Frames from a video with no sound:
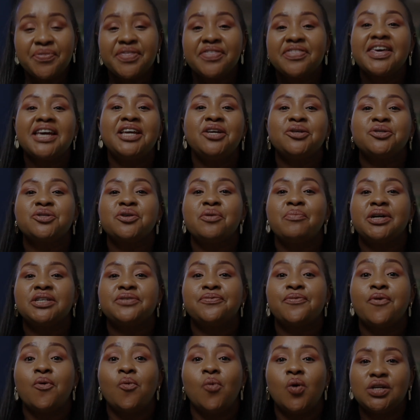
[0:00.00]
Thank you so much
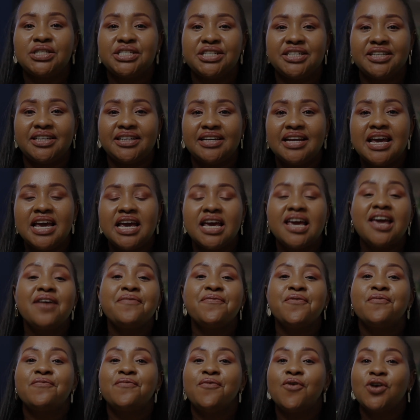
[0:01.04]
for watching. If
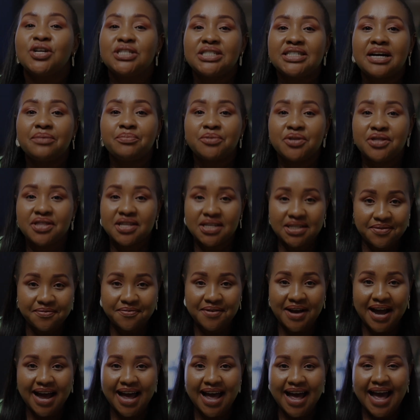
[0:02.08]
you've watched up to this
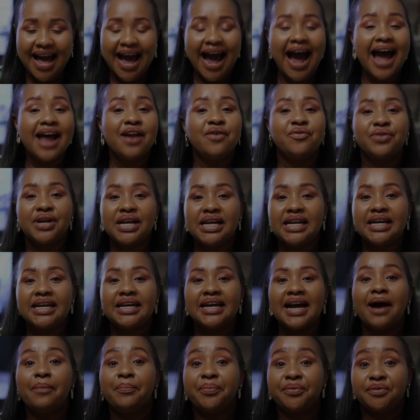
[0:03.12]
far, I
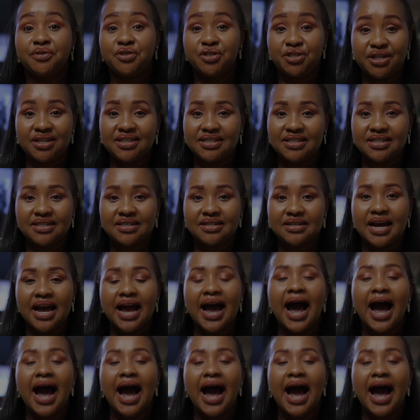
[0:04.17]
really appreciate it.